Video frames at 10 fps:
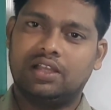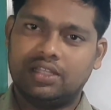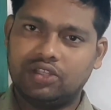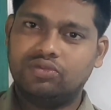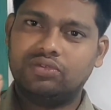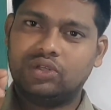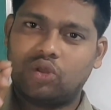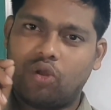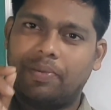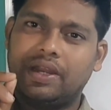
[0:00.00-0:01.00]
you
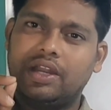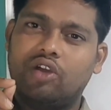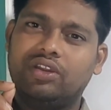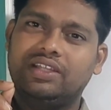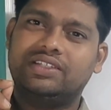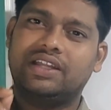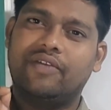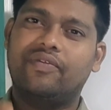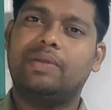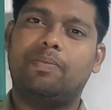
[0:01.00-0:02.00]
copy down each and
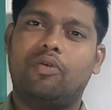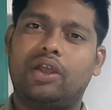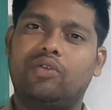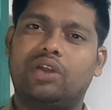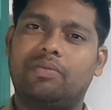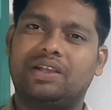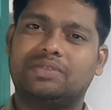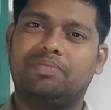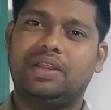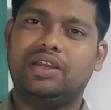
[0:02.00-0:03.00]
every point what I'm
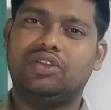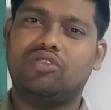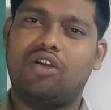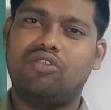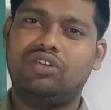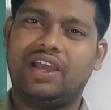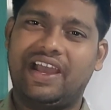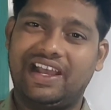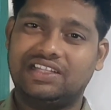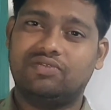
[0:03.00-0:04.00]
explaining you out,
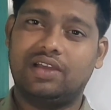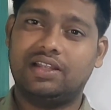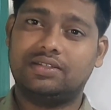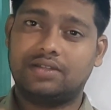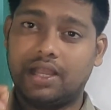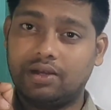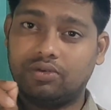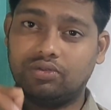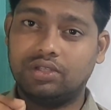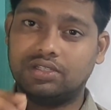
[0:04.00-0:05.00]
as well as try to
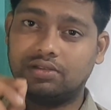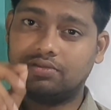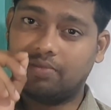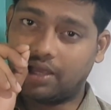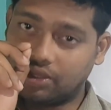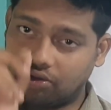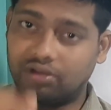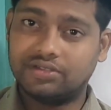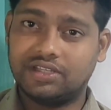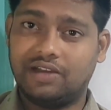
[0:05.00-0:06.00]
do the sums by
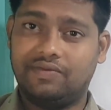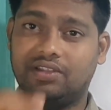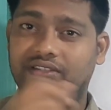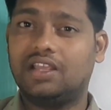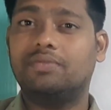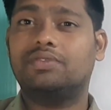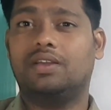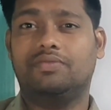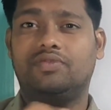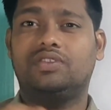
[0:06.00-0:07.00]
yourself, the same
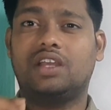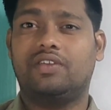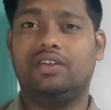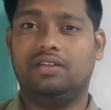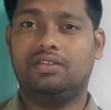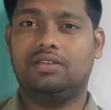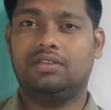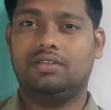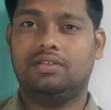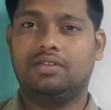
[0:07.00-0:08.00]
sums which I did.
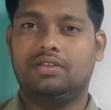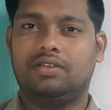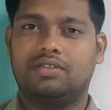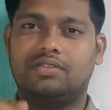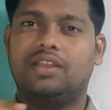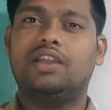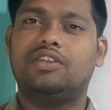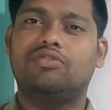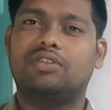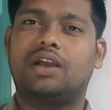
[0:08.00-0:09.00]
Then
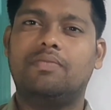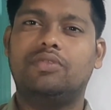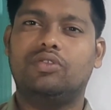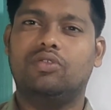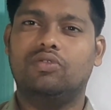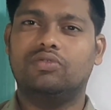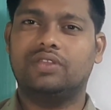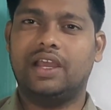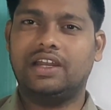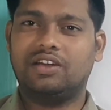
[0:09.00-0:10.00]
you'll come to know
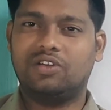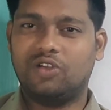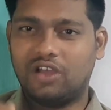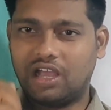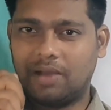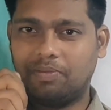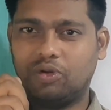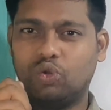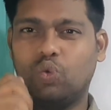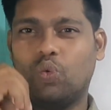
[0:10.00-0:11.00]
that up
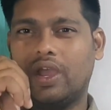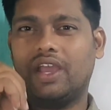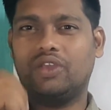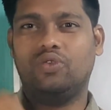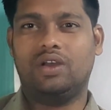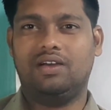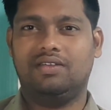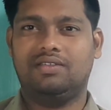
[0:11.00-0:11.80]
to where you are,